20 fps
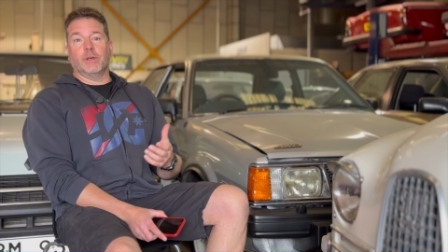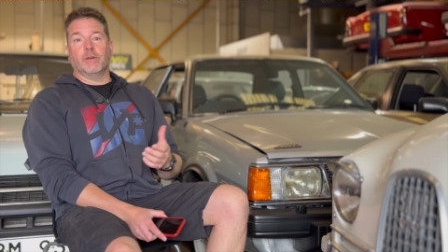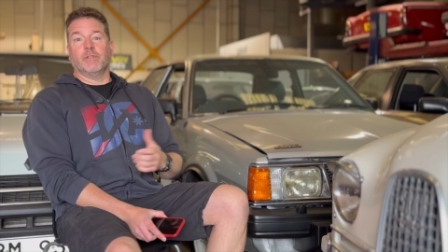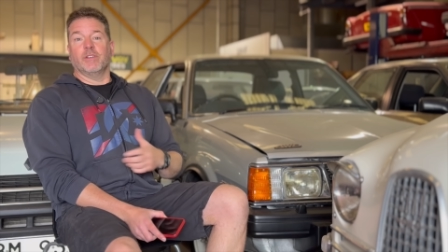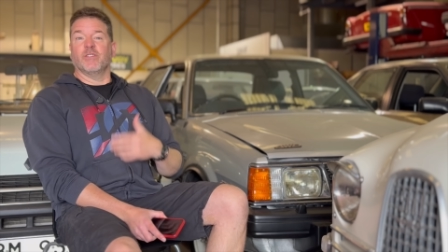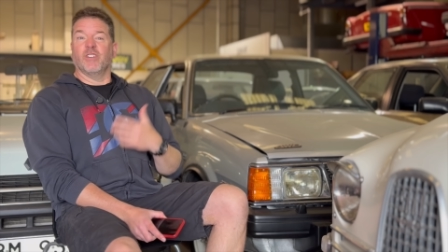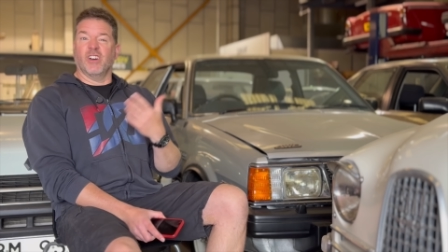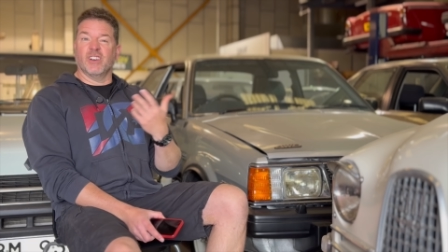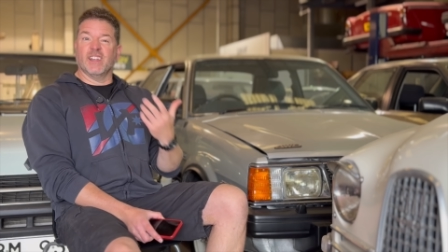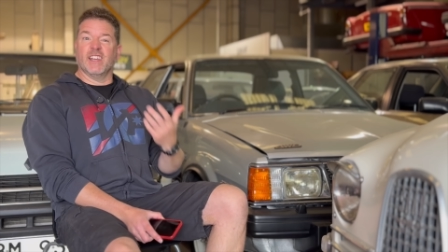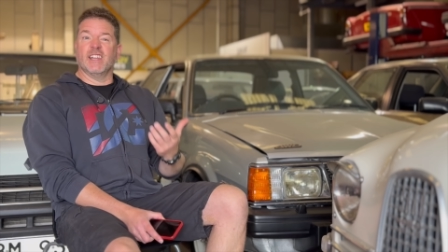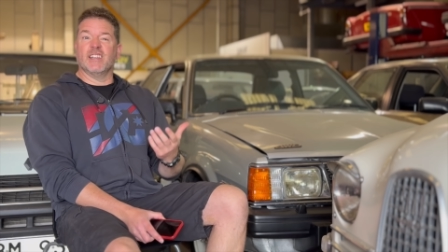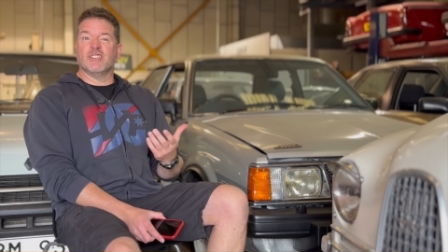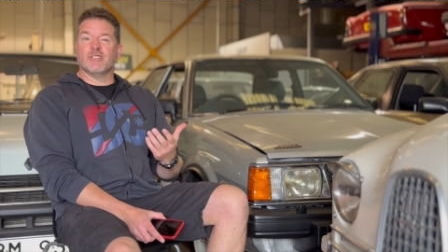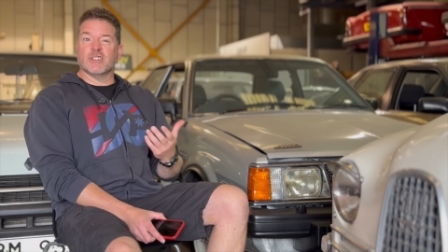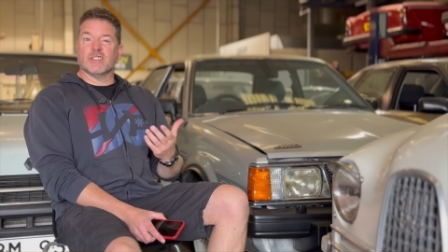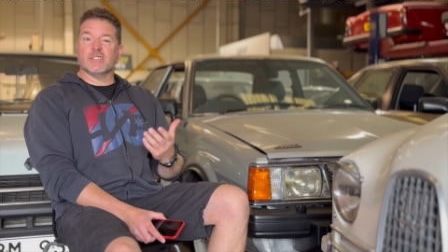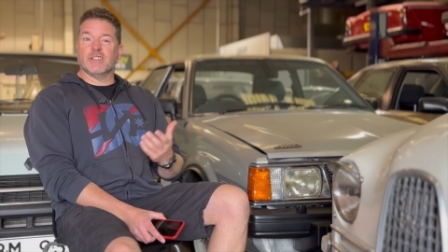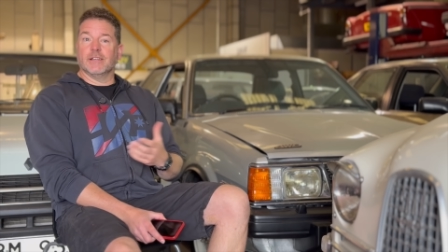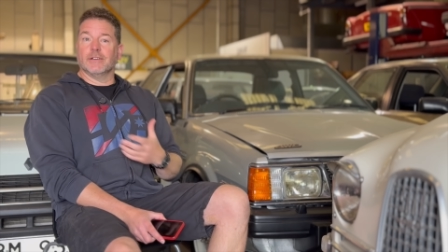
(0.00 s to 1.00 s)
if you find it
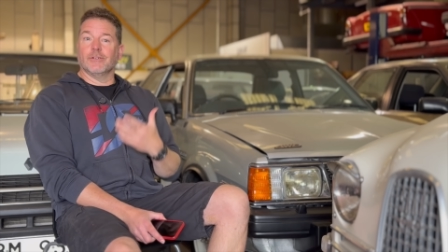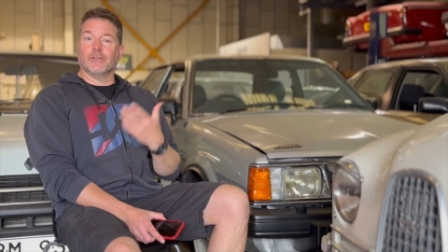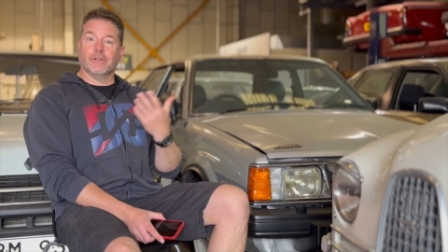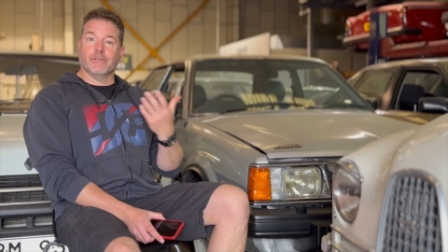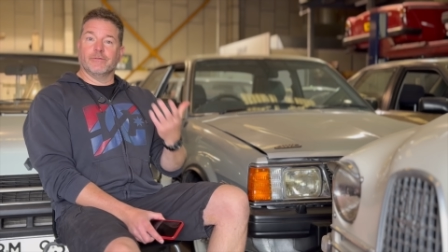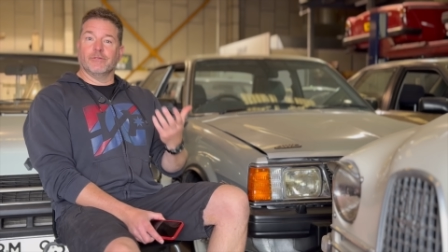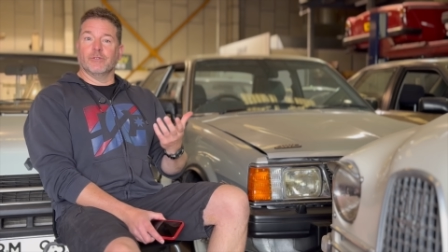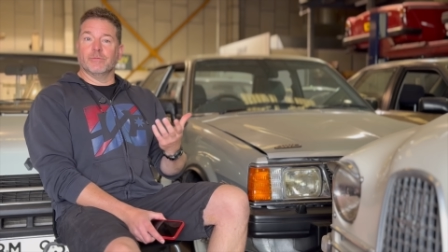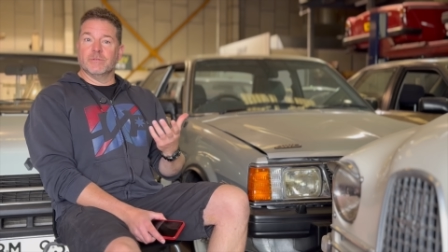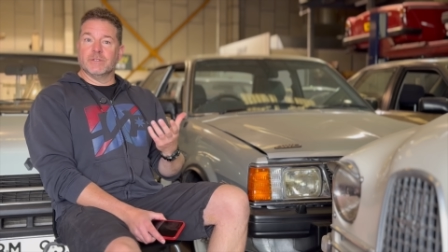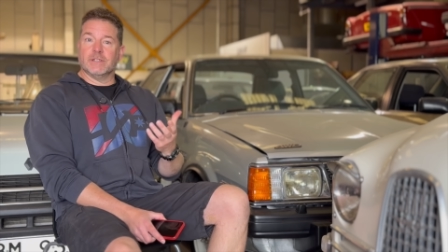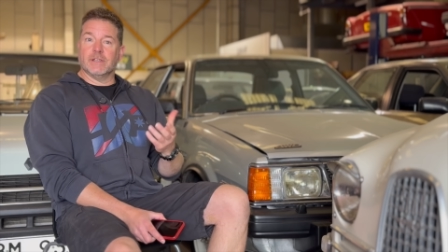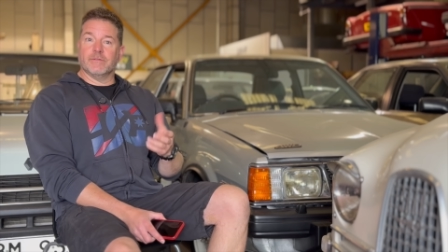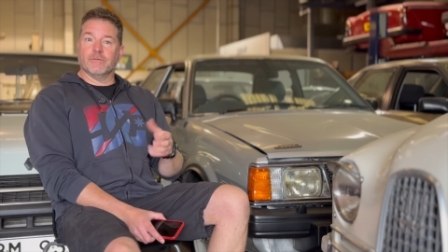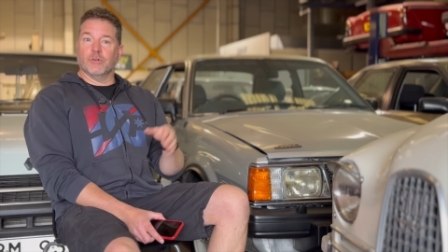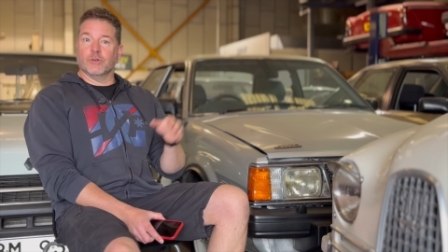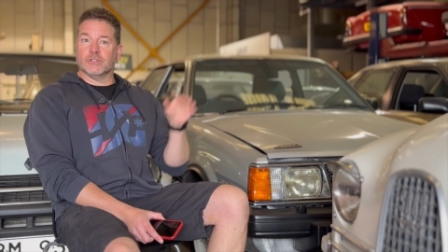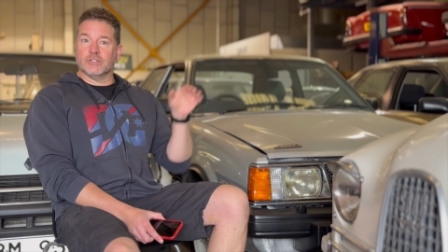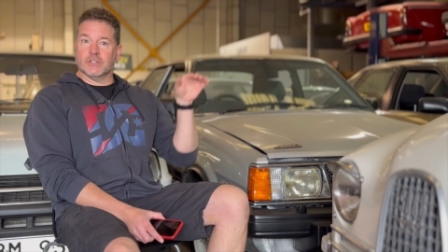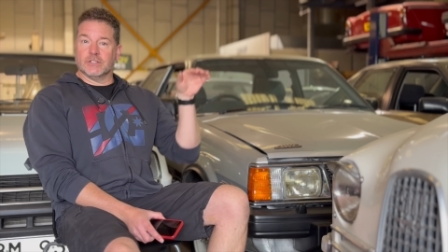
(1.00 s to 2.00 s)
interesting or informative
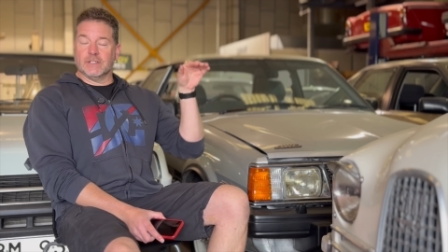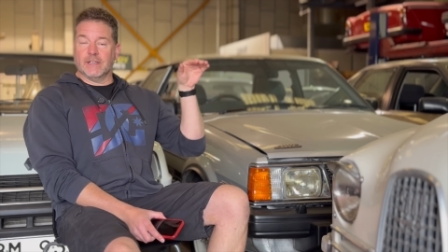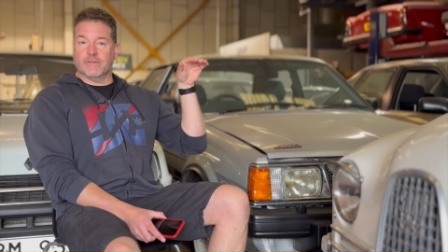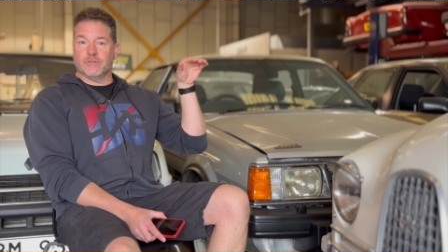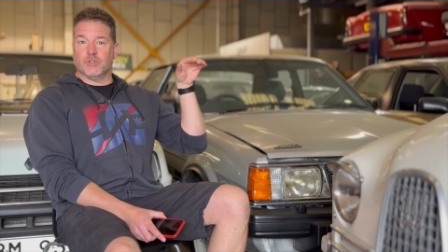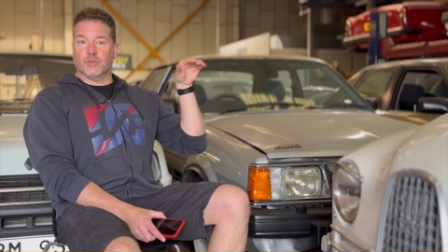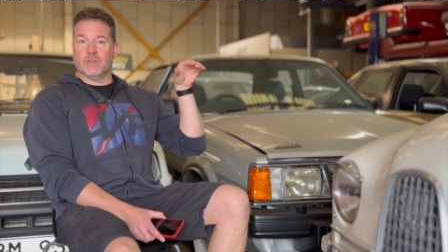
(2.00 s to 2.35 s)
or just gives